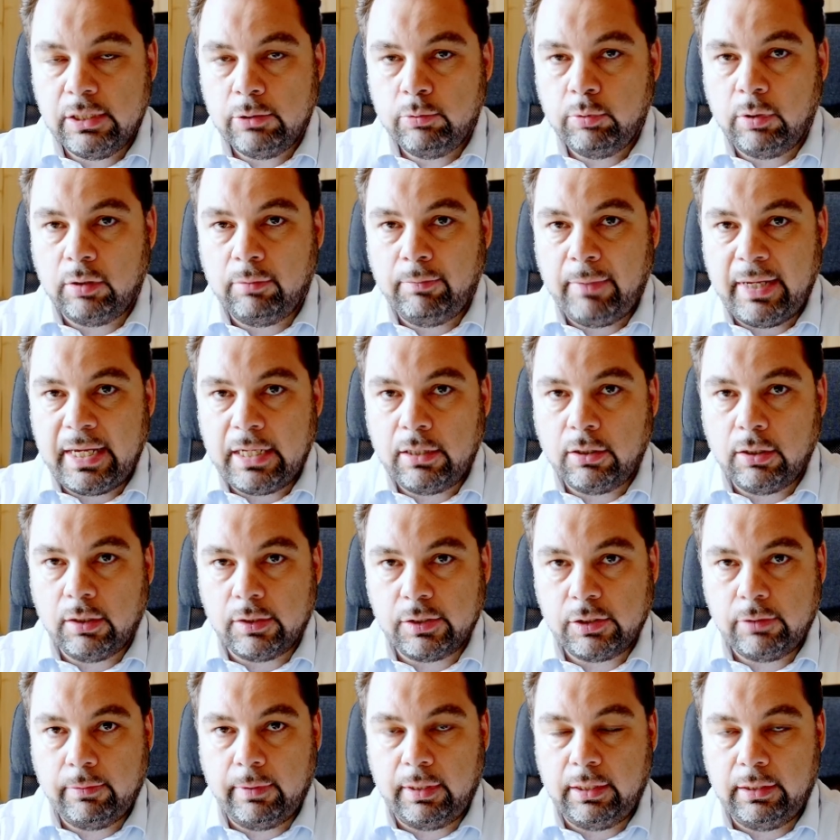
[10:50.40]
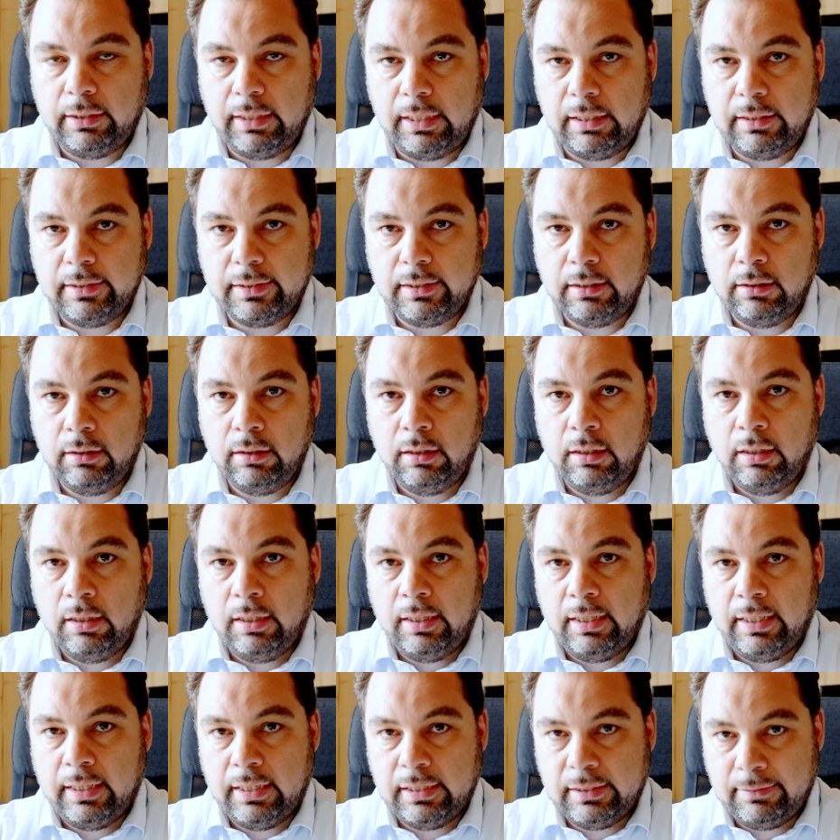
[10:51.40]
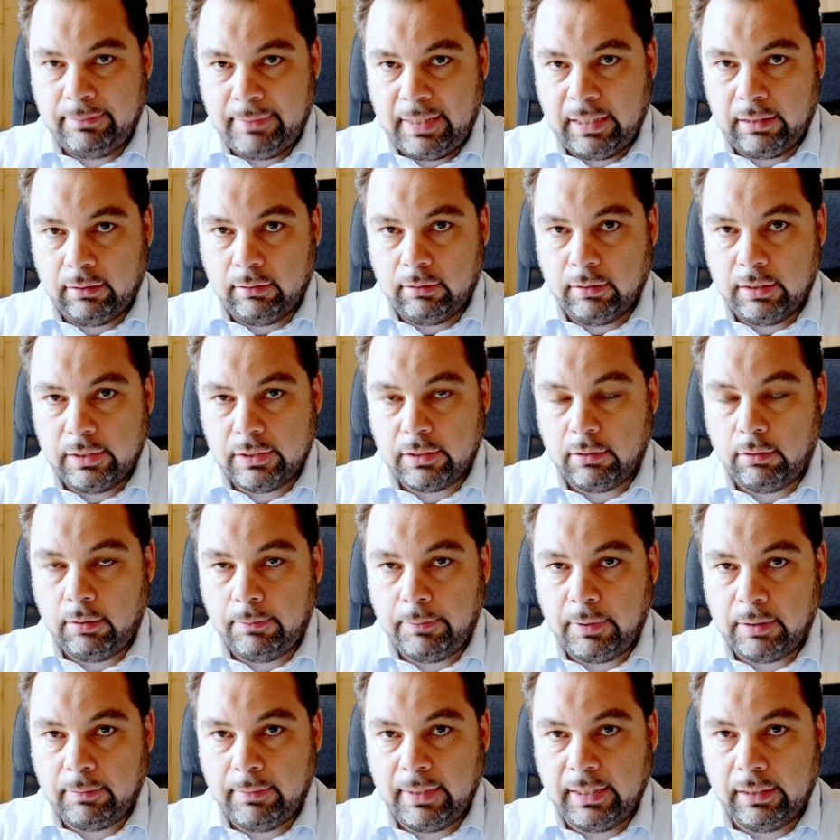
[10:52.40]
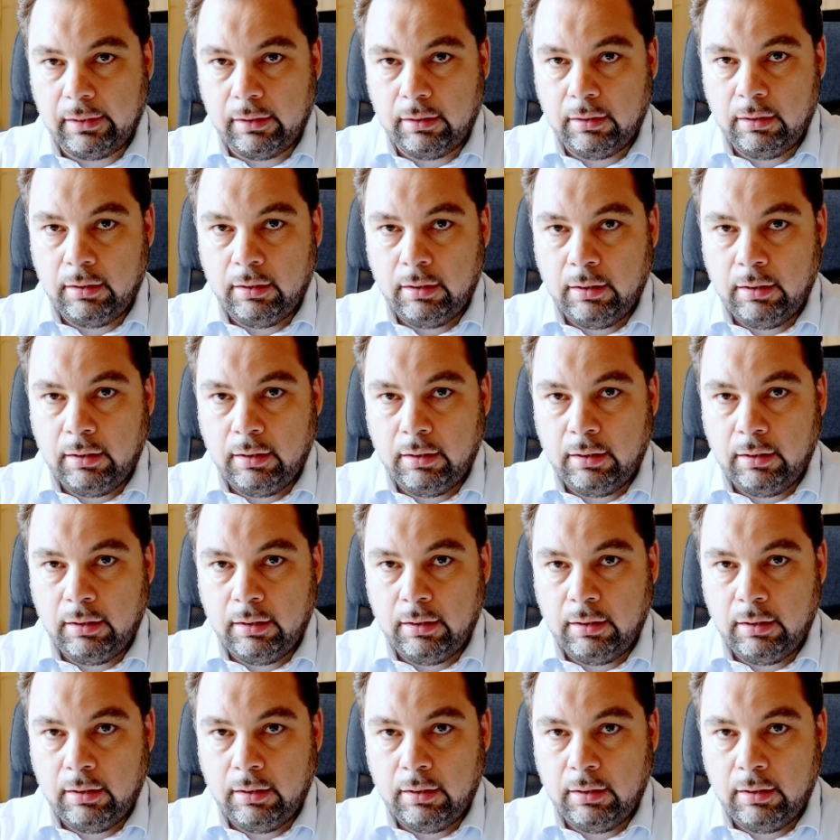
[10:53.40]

is what may cost Sverri Nielsen his medal, his Olympic medal.